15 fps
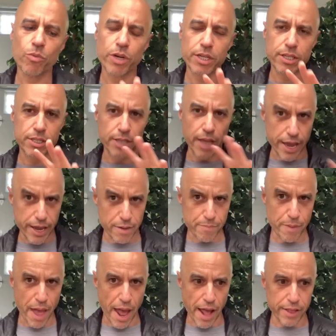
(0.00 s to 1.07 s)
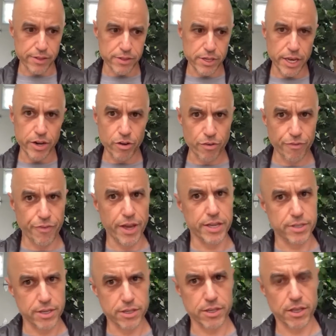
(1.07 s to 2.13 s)
what a psychopath's
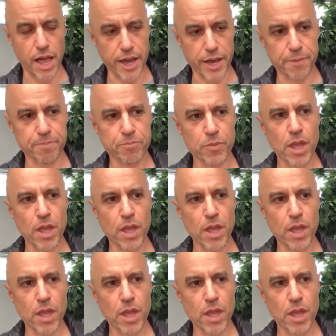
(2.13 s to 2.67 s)
interface is like.